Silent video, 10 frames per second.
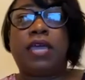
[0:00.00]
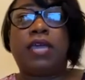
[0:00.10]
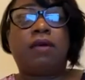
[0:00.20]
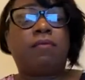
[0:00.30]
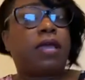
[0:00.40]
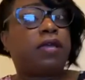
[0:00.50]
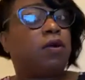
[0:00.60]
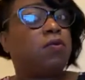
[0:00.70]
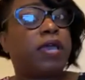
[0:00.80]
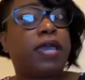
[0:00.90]
And I'm like,
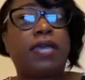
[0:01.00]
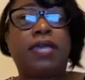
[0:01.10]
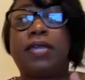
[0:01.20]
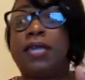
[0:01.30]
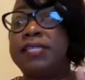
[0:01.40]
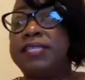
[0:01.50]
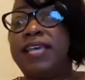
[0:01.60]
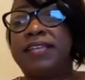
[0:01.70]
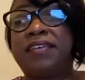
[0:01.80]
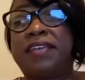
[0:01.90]
okay. And I
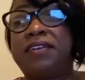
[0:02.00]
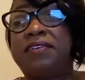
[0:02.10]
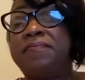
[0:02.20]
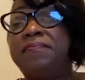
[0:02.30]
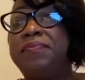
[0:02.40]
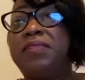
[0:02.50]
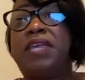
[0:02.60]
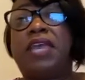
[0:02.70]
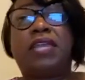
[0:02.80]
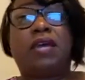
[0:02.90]
sat there
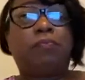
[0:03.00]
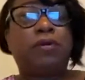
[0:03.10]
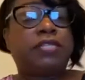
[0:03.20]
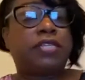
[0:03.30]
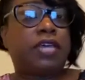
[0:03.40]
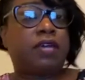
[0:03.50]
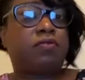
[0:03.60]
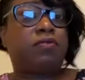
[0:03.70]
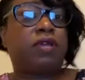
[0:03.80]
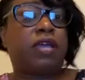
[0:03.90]
and I put
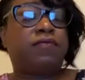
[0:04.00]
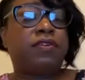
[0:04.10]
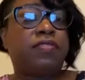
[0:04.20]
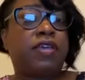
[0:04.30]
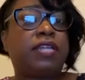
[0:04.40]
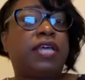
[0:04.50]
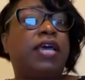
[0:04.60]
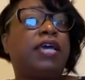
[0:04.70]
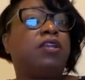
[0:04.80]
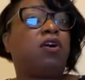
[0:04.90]
together everything that
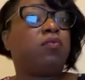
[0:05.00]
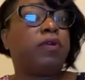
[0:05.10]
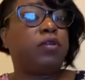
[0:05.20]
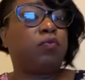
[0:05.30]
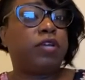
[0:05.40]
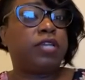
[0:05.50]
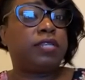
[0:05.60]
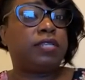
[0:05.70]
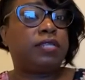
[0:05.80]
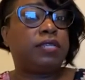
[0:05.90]
I had already
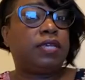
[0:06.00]
written.